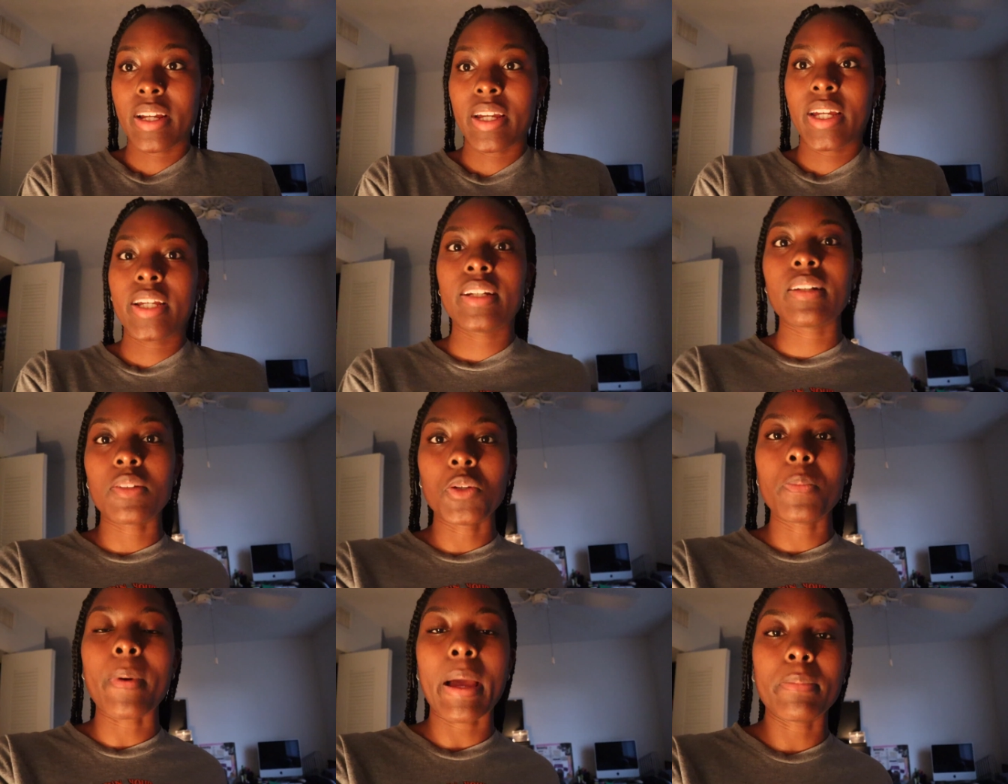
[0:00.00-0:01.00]
and a
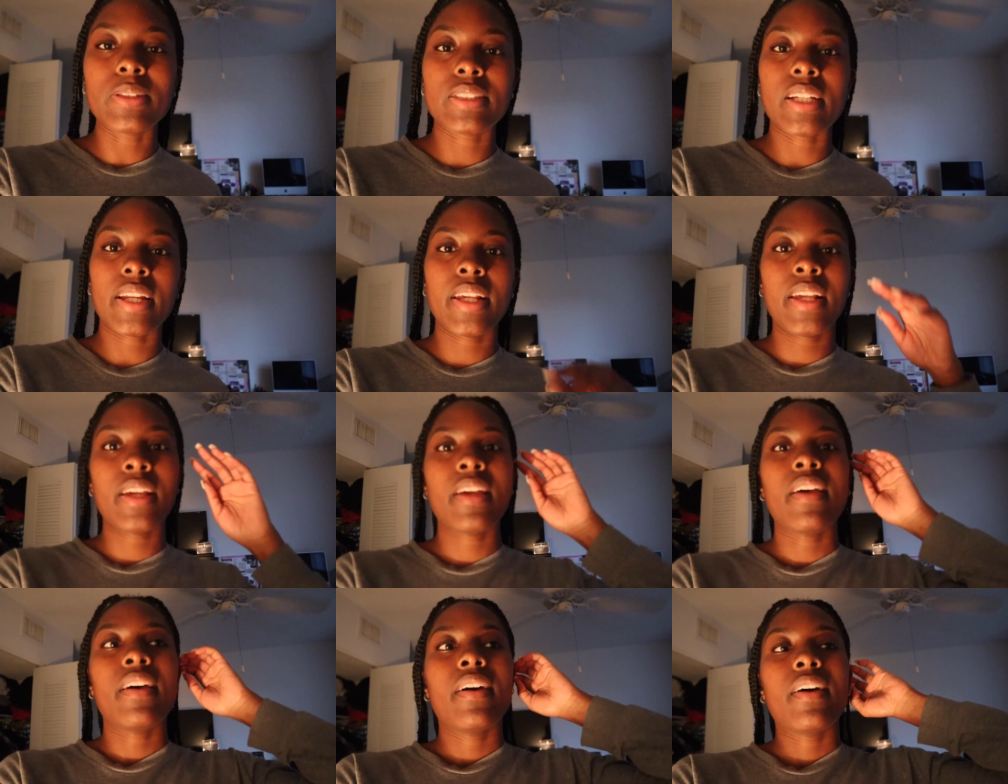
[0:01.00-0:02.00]
little Bible study
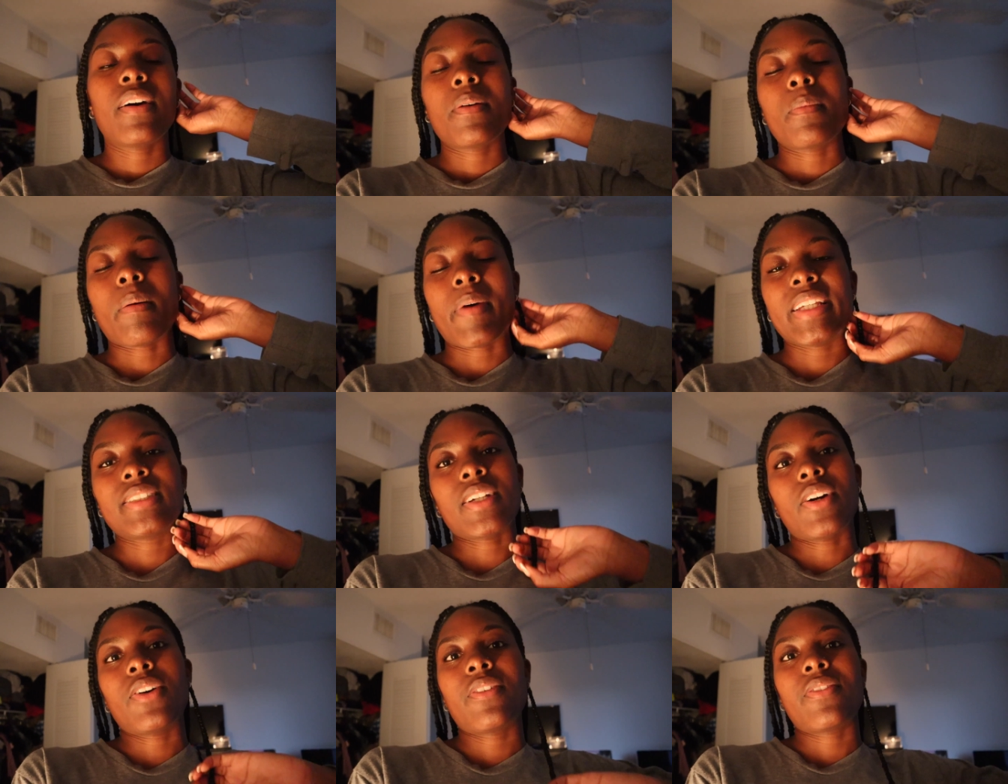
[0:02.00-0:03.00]
by
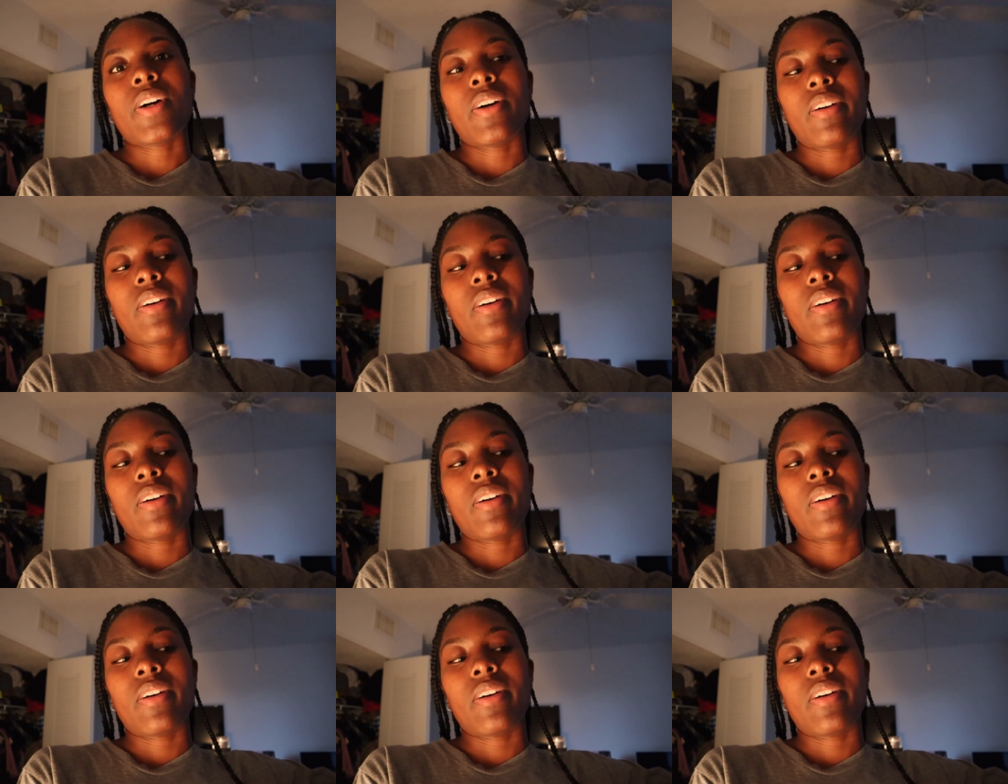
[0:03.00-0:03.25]
myself.